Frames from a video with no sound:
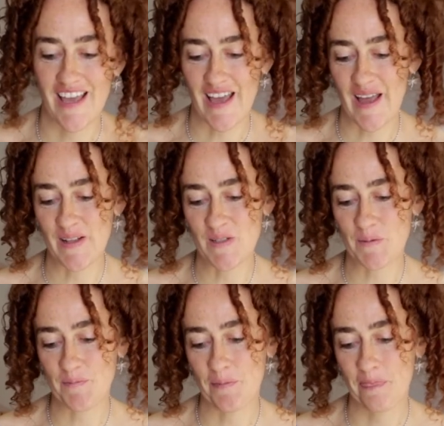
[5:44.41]
and
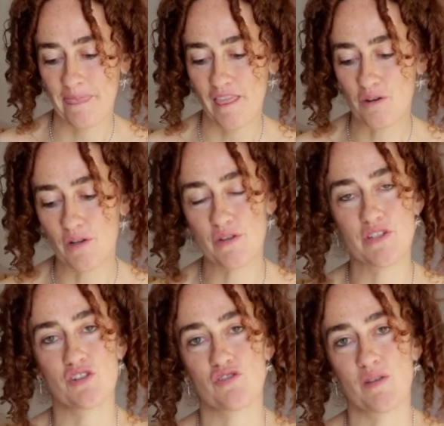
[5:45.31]
through
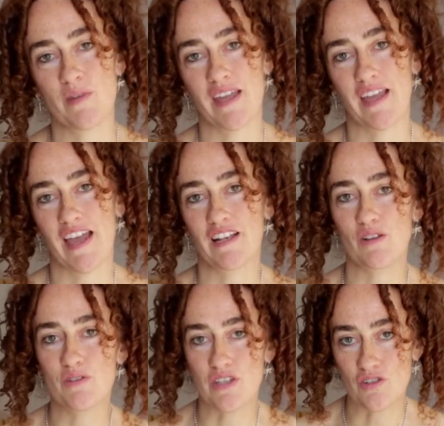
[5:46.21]
lucid dreaming and
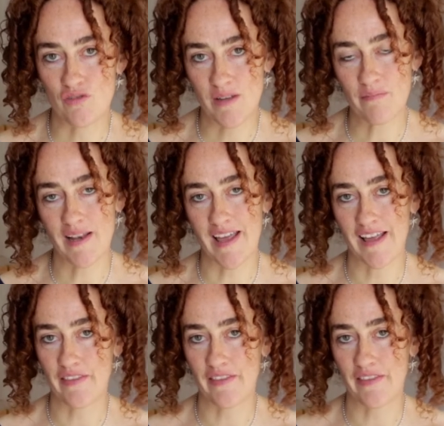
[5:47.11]
lucid dream play,